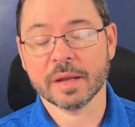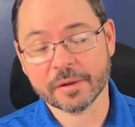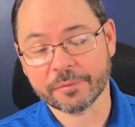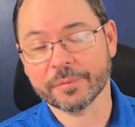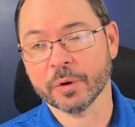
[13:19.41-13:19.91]

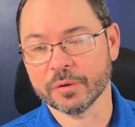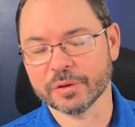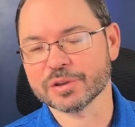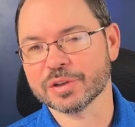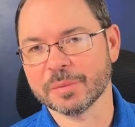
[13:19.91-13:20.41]
if they're a
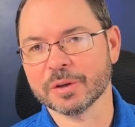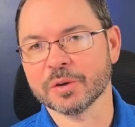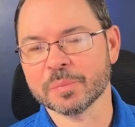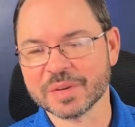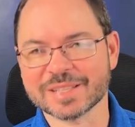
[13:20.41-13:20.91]
legitimate
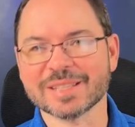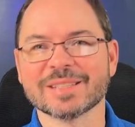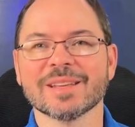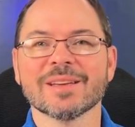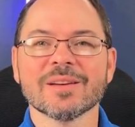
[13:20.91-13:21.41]
good business